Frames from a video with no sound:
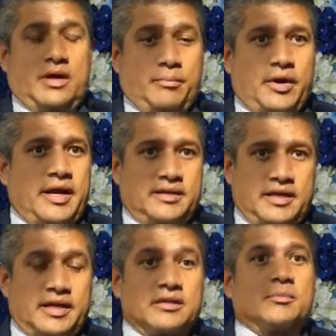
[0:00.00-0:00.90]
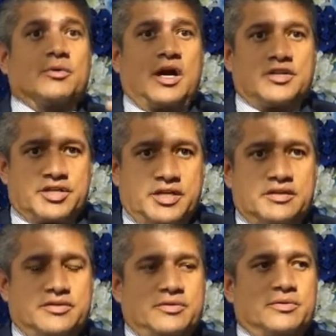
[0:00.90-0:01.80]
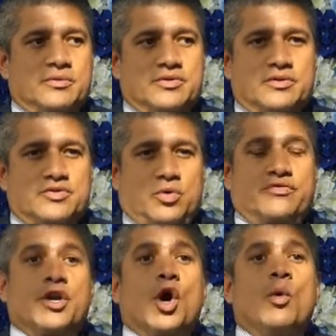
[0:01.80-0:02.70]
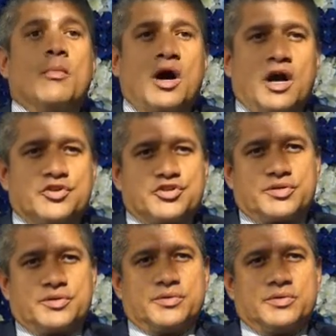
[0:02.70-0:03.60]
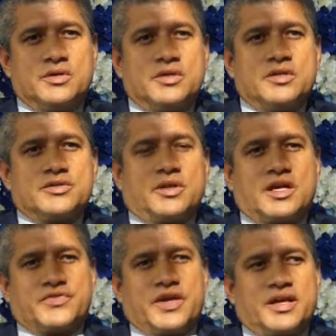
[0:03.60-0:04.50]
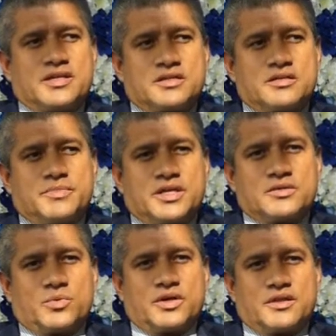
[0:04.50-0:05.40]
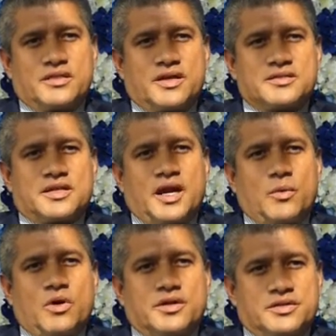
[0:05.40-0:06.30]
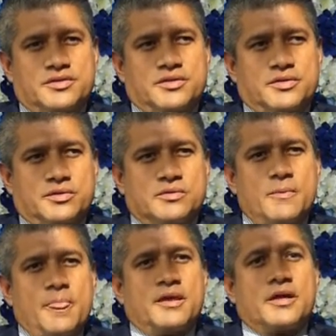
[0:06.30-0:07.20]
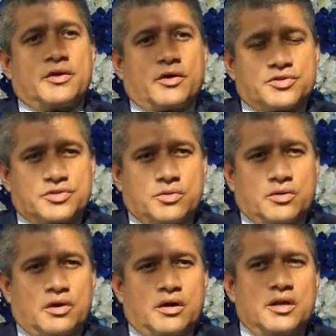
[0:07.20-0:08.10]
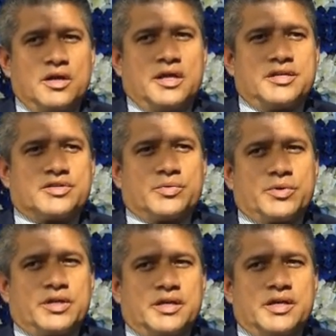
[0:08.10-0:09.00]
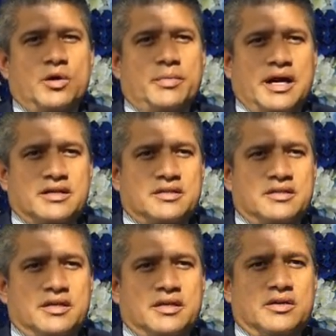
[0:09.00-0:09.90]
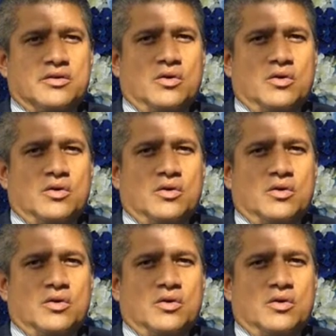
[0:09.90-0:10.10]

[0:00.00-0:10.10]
a brand like Liberace to sort of homage to Las Vegas, because one of the things that I want to do in our store is to really go back to the